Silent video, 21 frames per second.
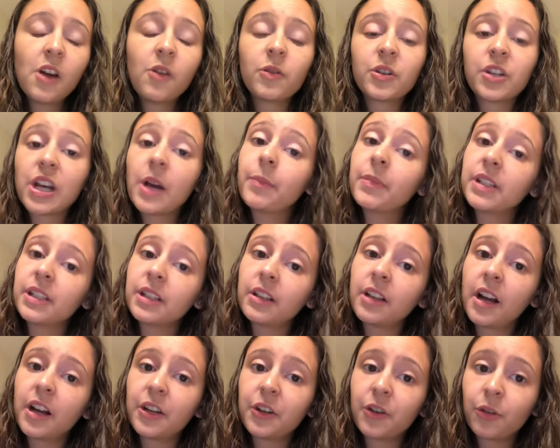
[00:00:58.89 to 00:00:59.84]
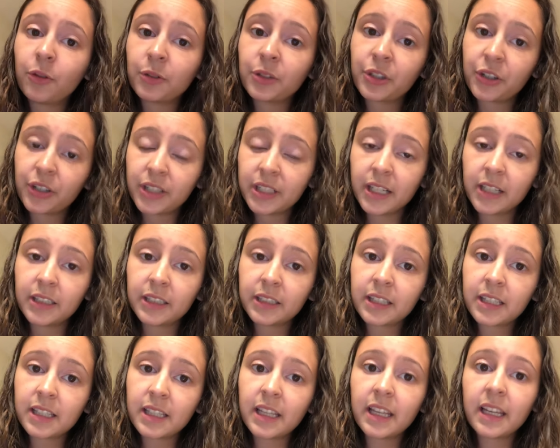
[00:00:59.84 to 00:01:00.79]
which happens a lot in older
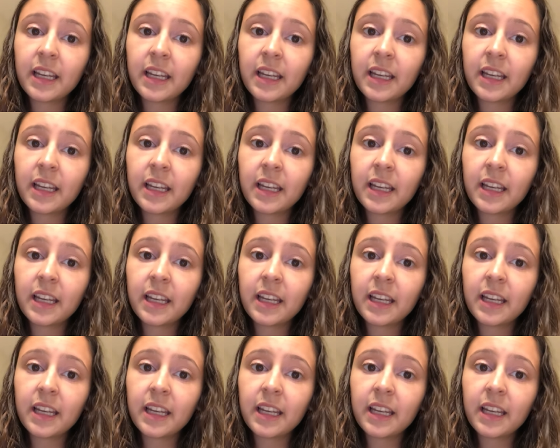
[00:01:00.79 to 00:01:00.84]
adults.